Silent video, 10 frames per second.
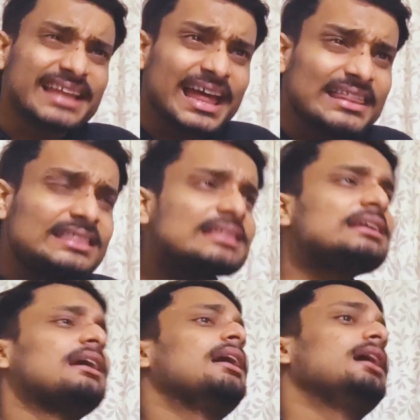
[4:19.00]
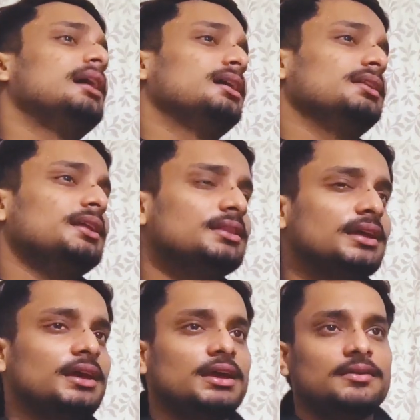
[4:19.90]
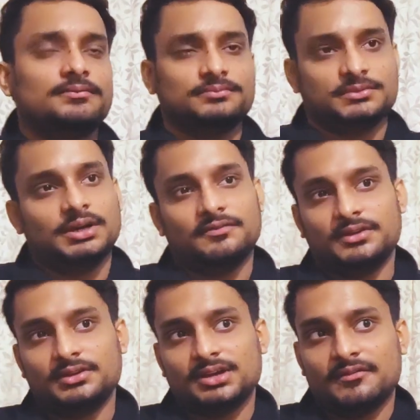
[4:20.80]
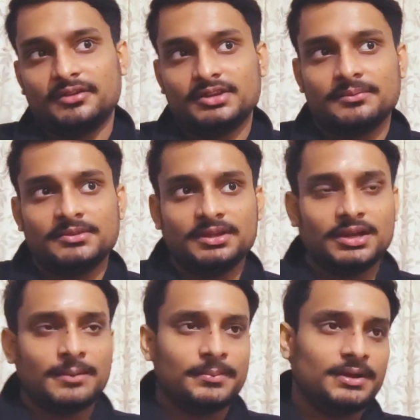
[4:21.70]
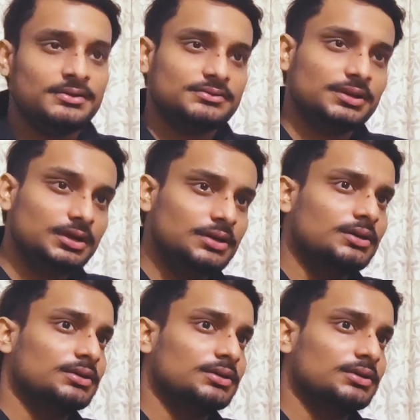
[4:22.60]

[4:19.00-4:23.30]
then then they after the javascript thing happened uh,